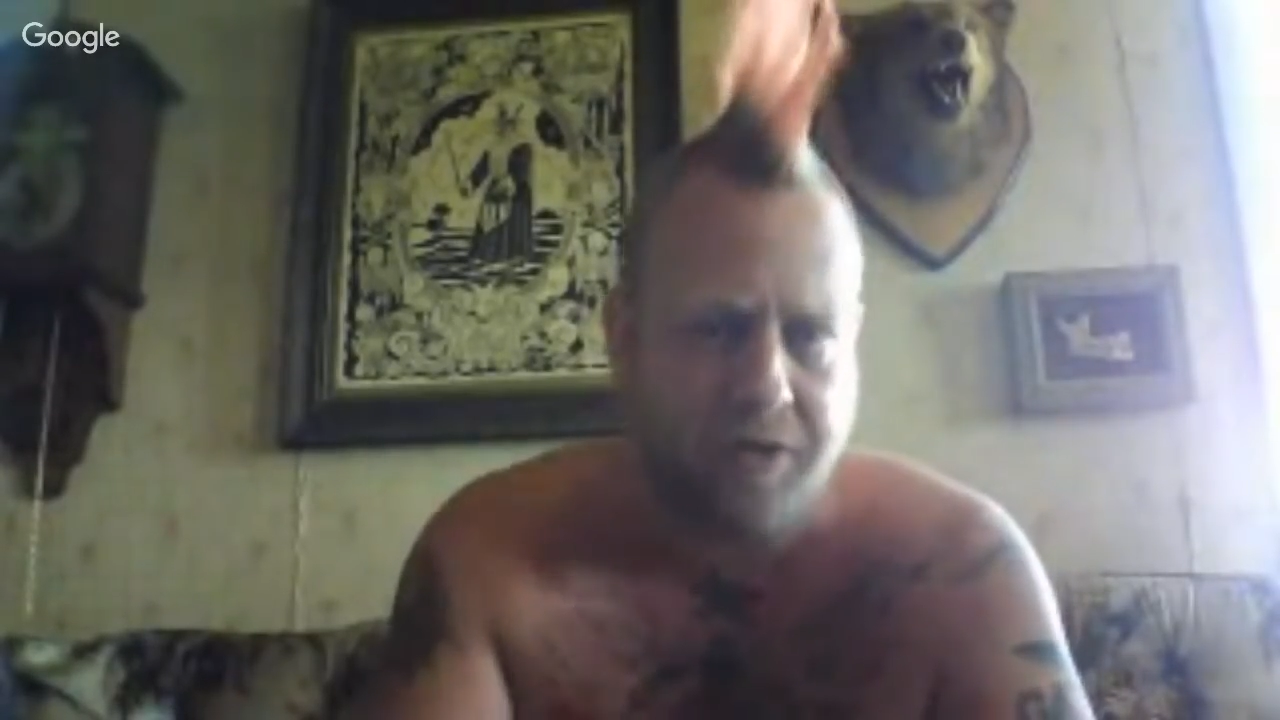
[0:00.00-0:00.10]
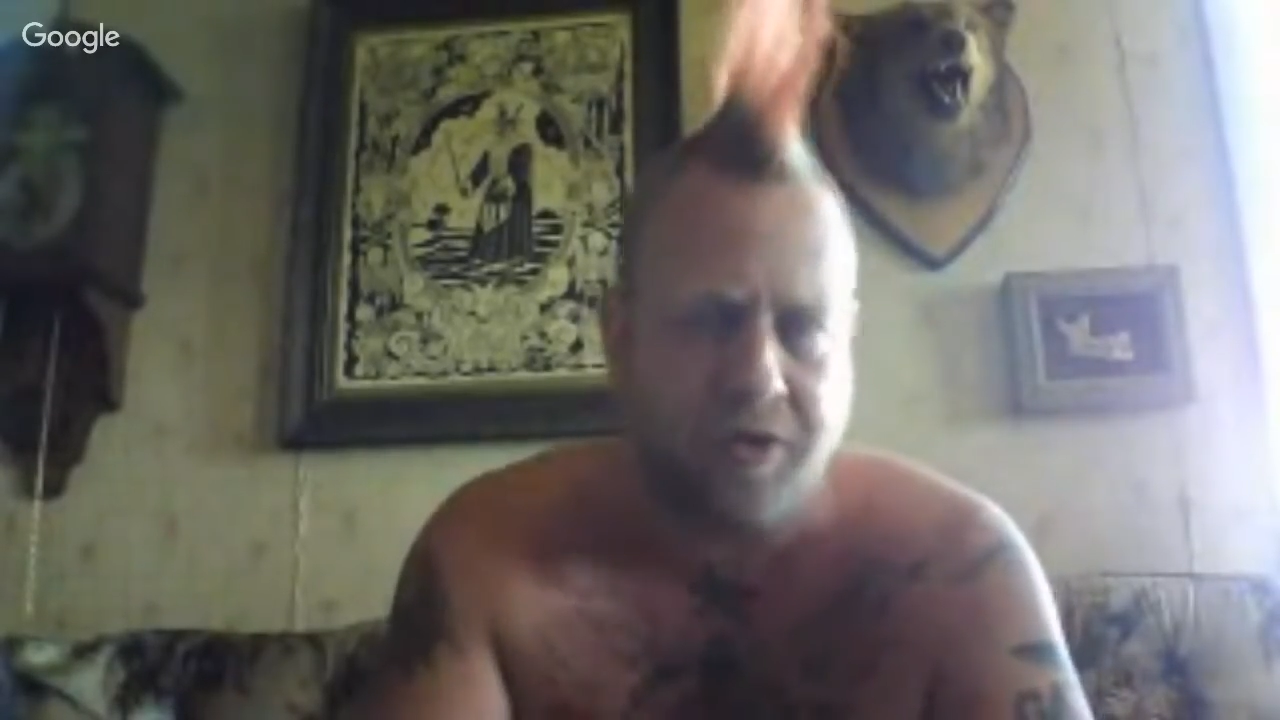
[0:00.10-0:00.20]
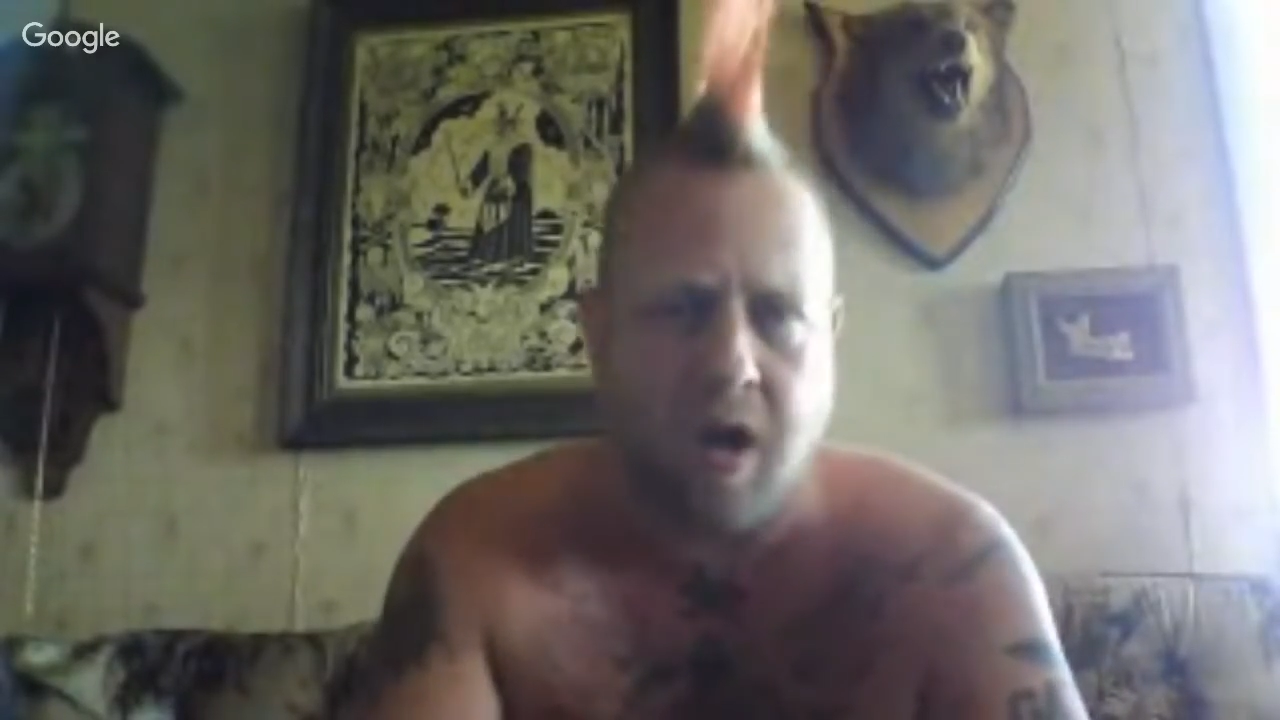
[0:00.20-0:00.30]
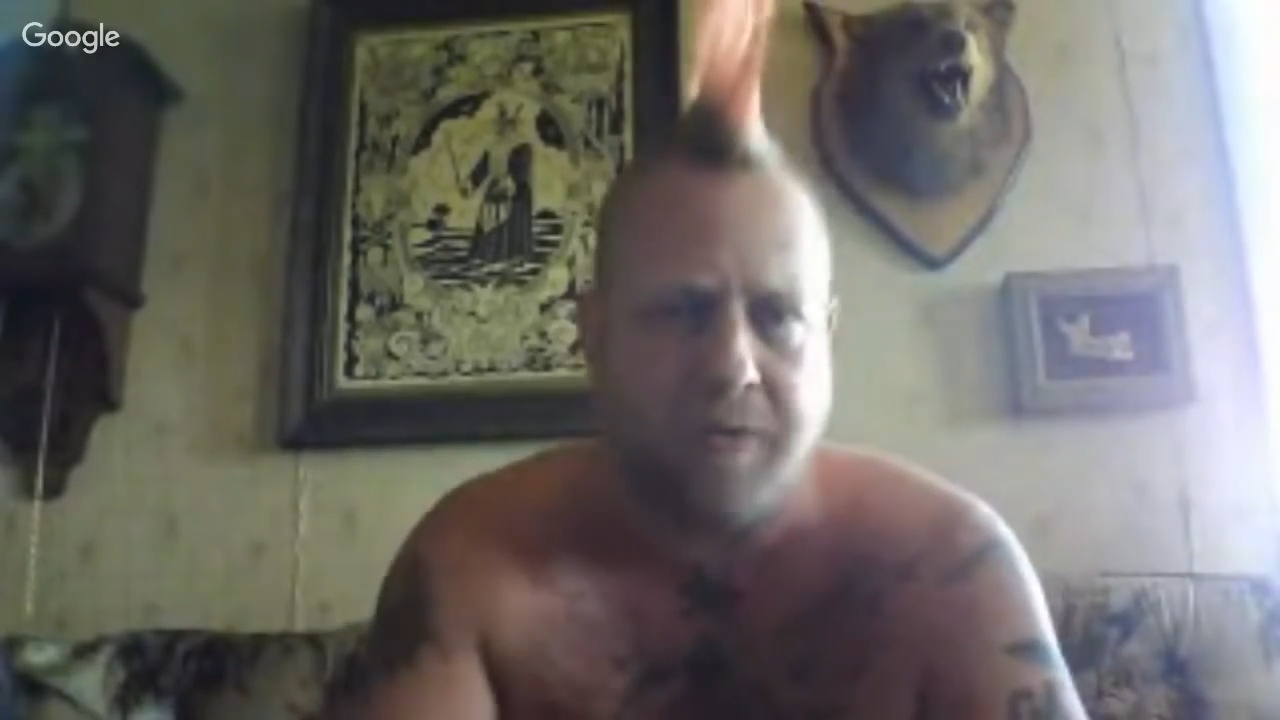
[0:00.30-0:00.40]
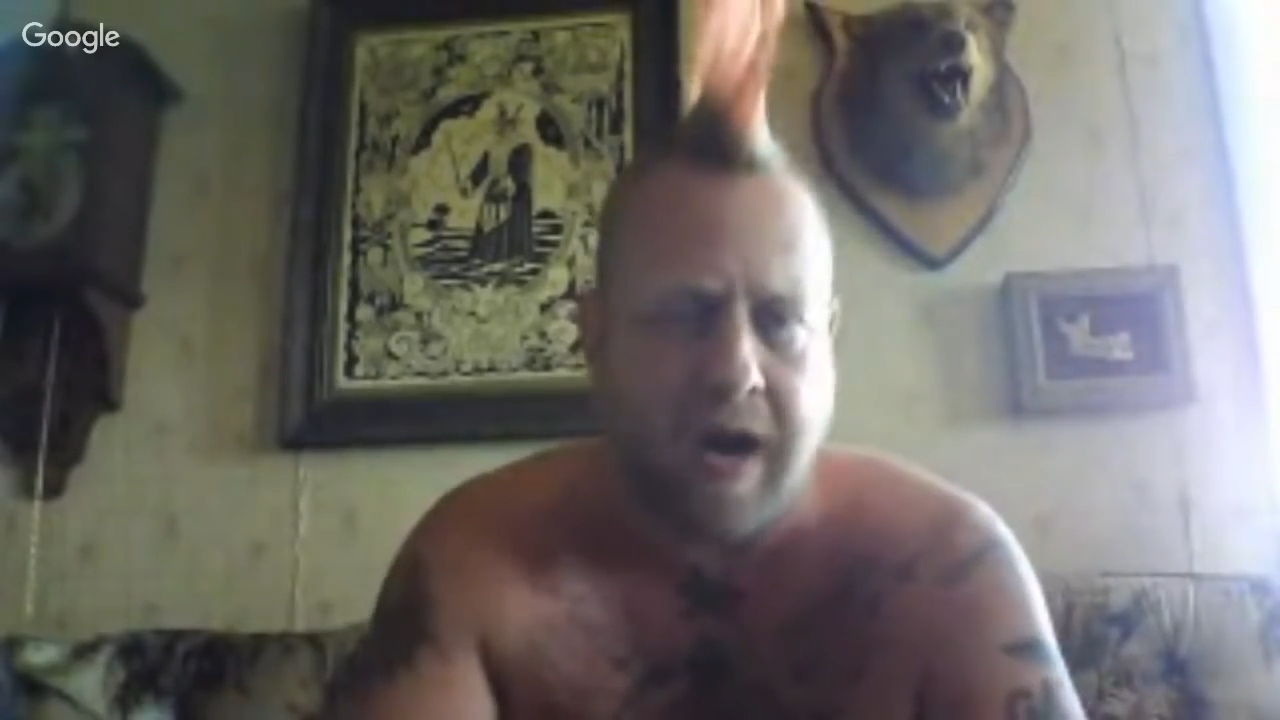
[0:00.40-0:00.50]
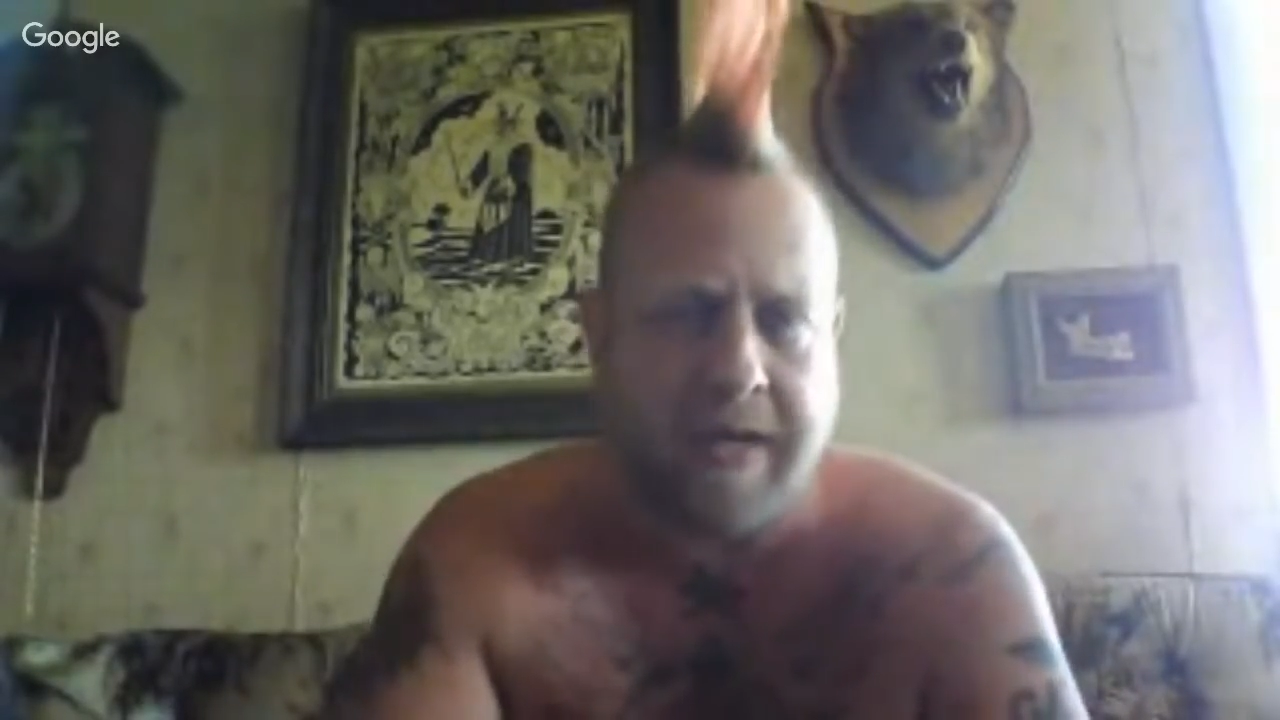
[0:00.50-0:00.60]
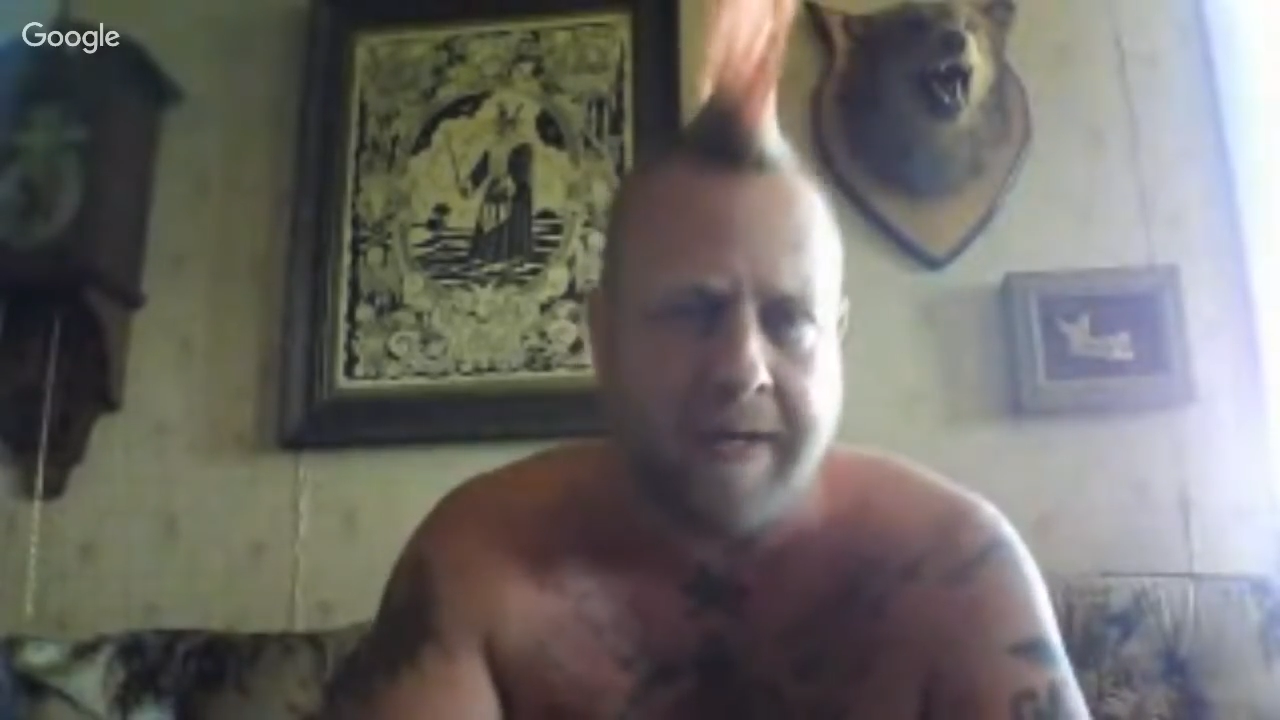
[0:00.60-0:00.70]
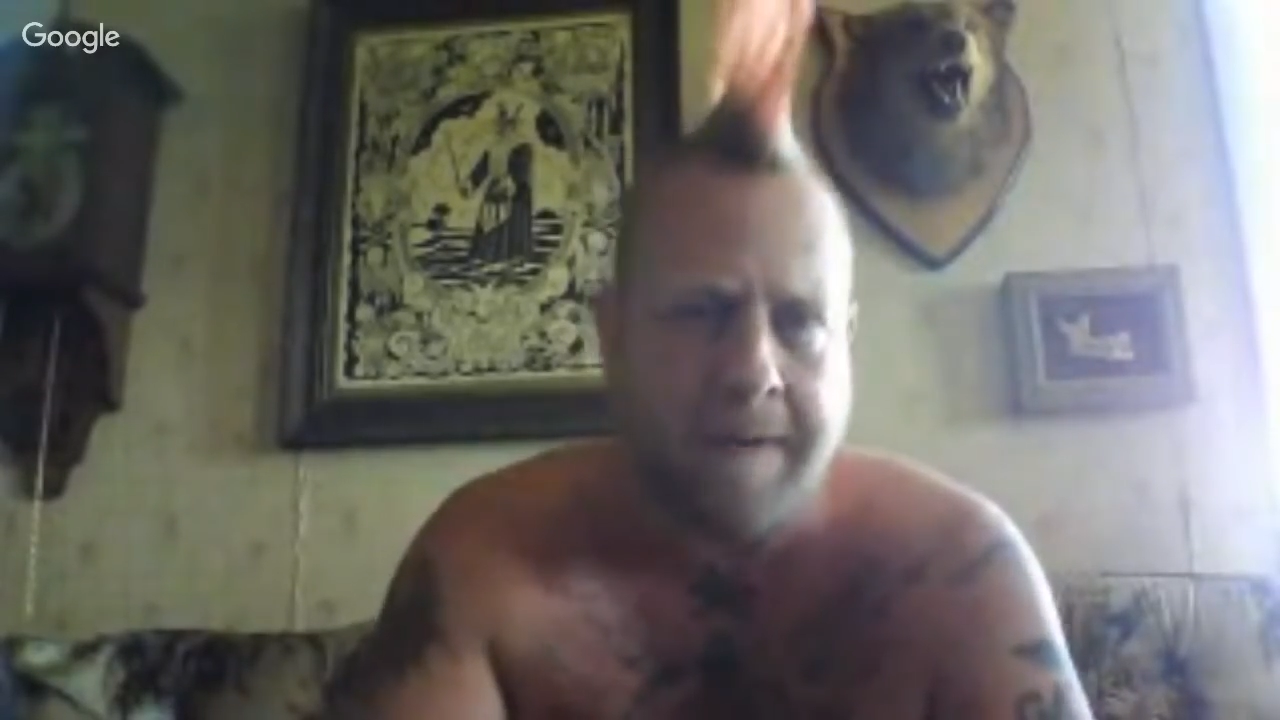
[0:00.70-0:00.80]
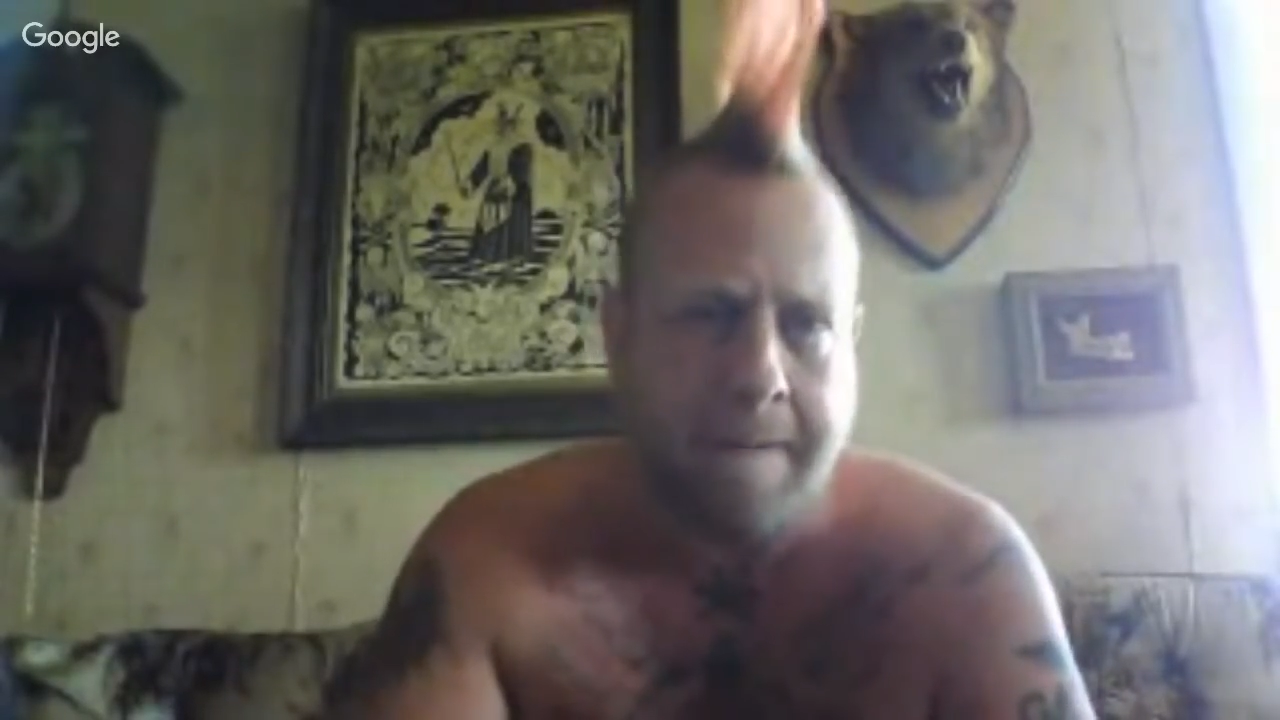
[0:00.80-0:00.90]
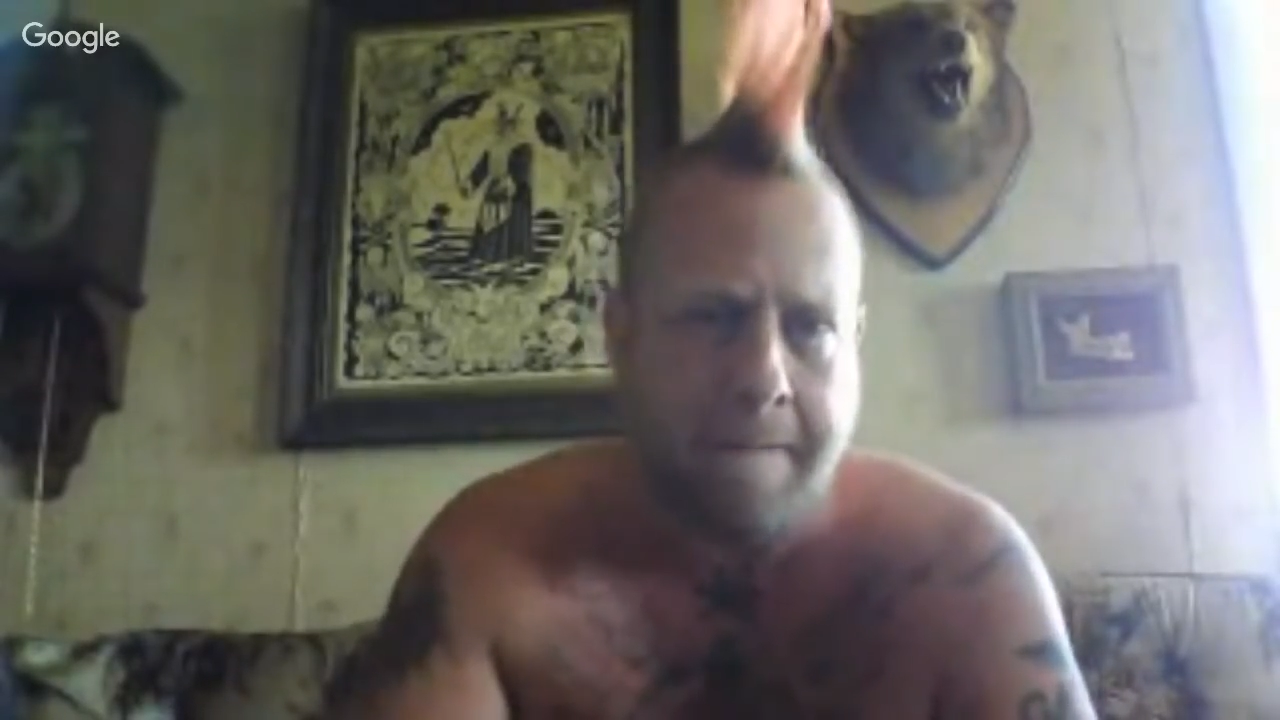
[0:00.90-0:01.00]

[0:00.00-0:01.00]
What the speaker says: drawn, Ryan?